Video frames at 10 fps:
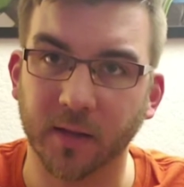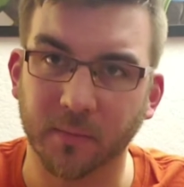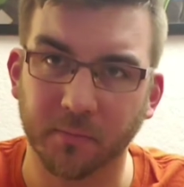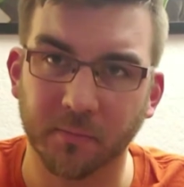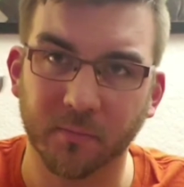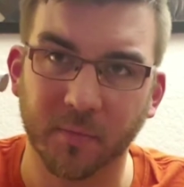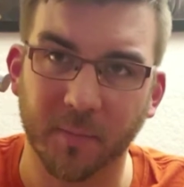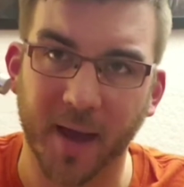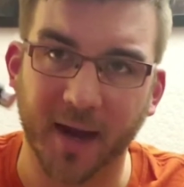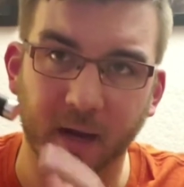the
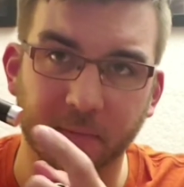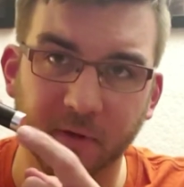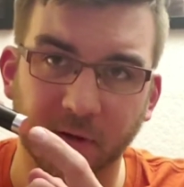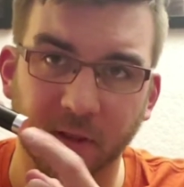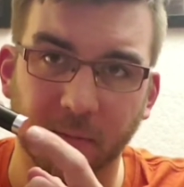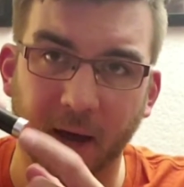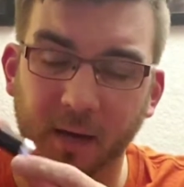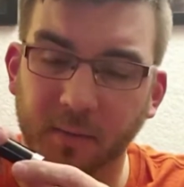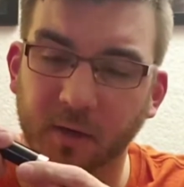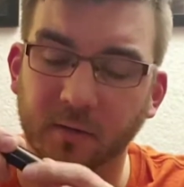backups are in the
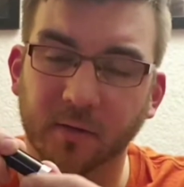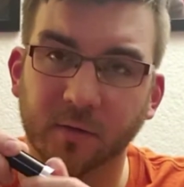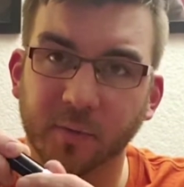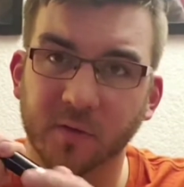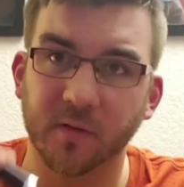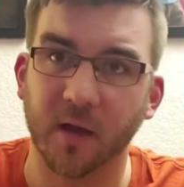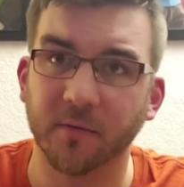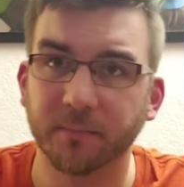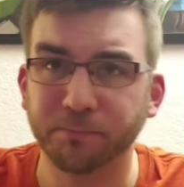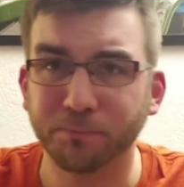bottom here. It's a twist
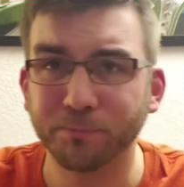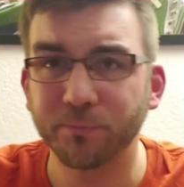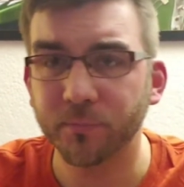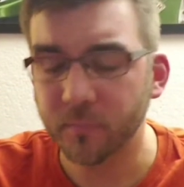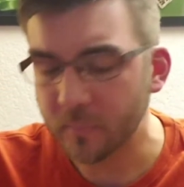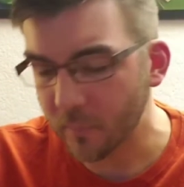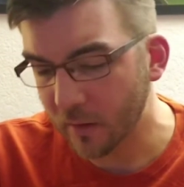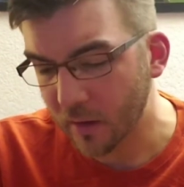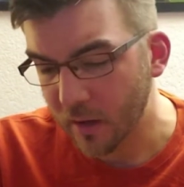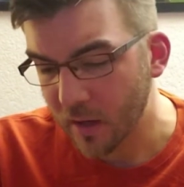off.
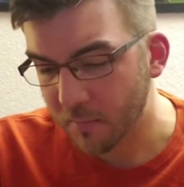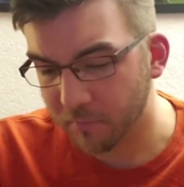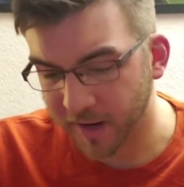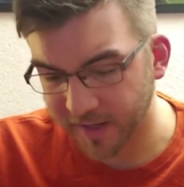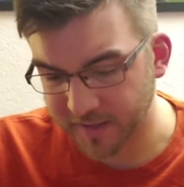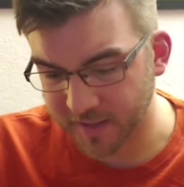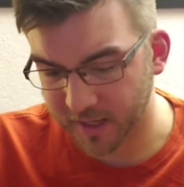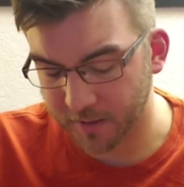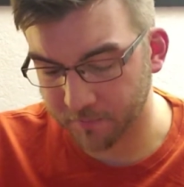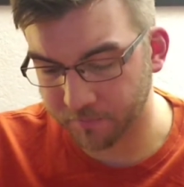But
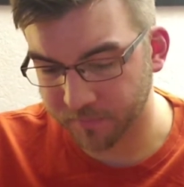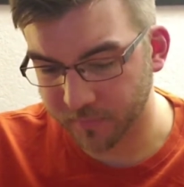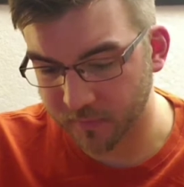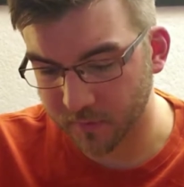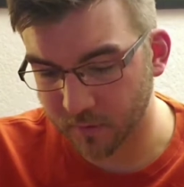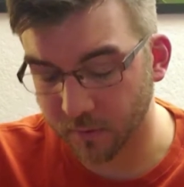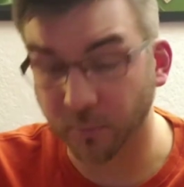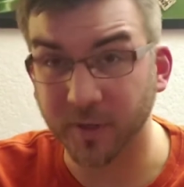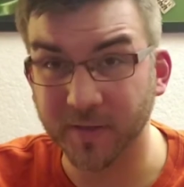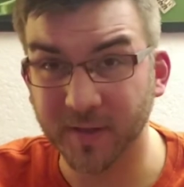the
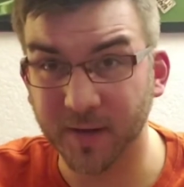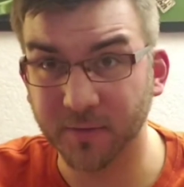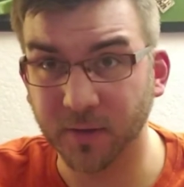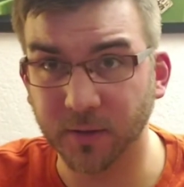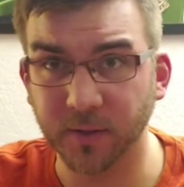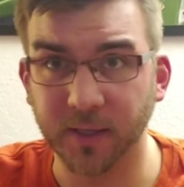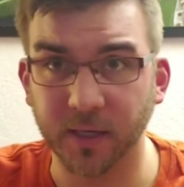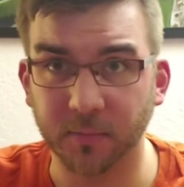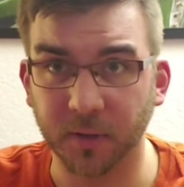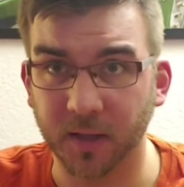reason I've included
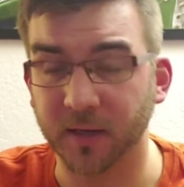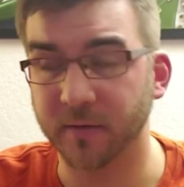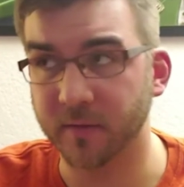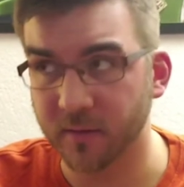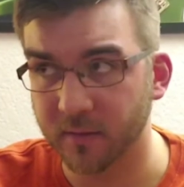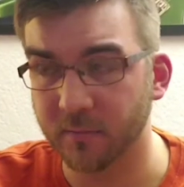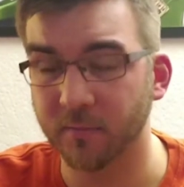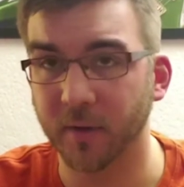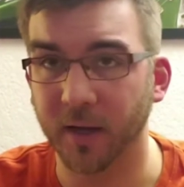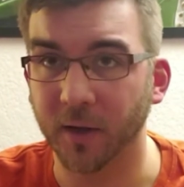earplugs,
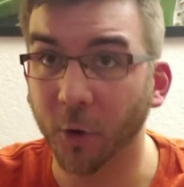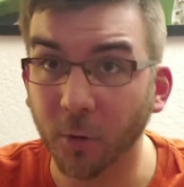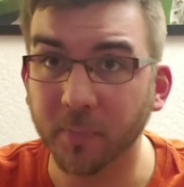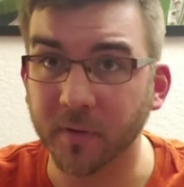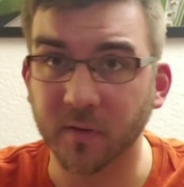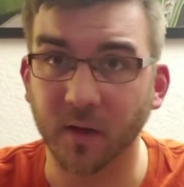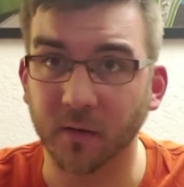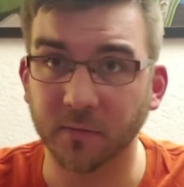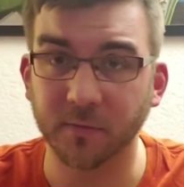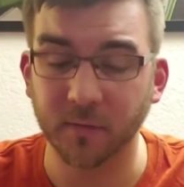I hope, is
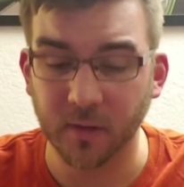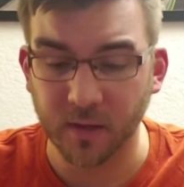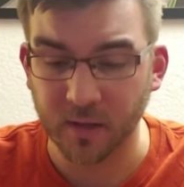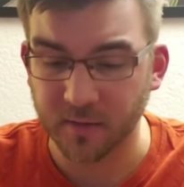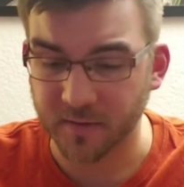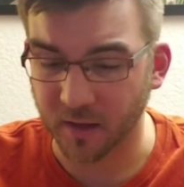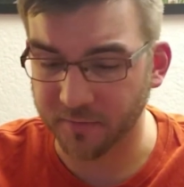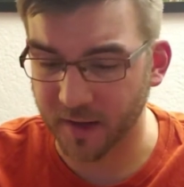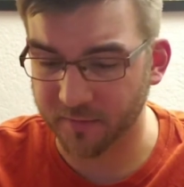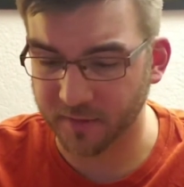
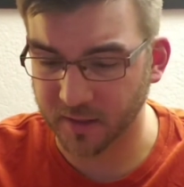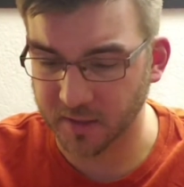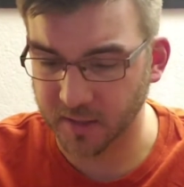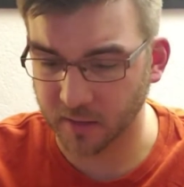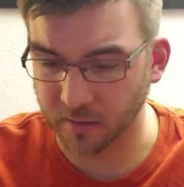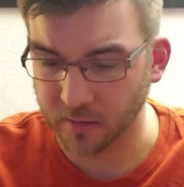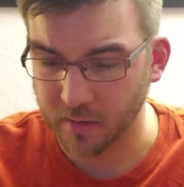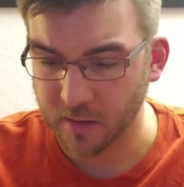self-evident here.